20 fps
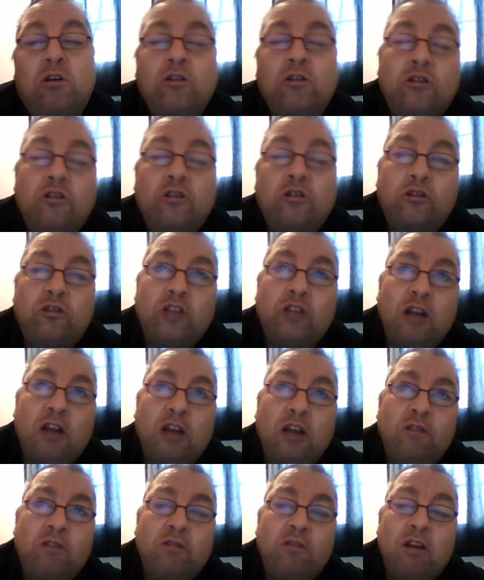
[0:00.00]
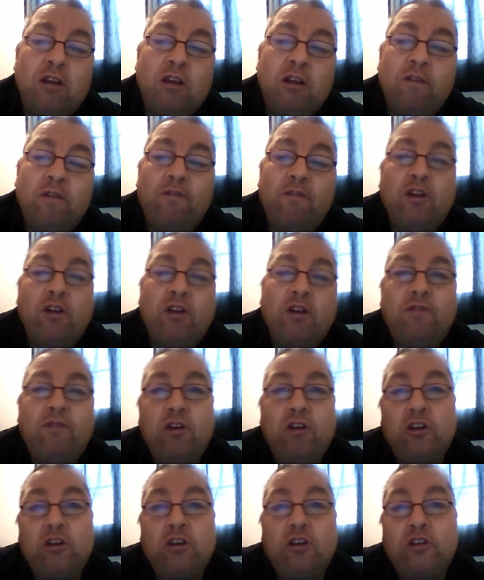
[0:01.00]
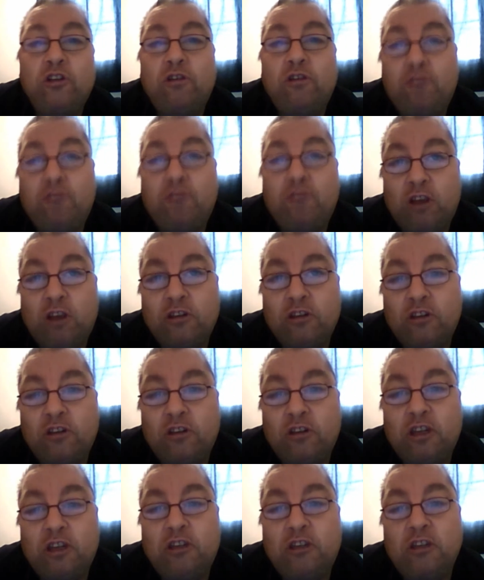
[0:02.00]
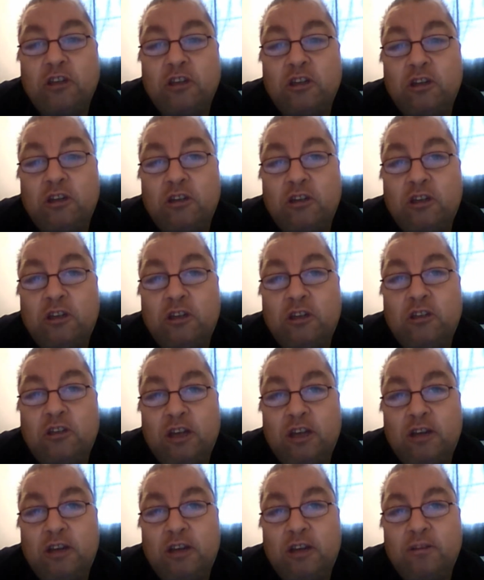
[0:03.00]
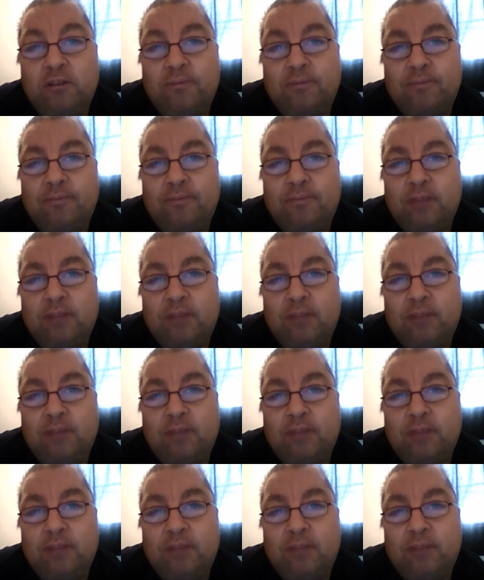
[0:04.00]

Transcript: On January 31st, 2016,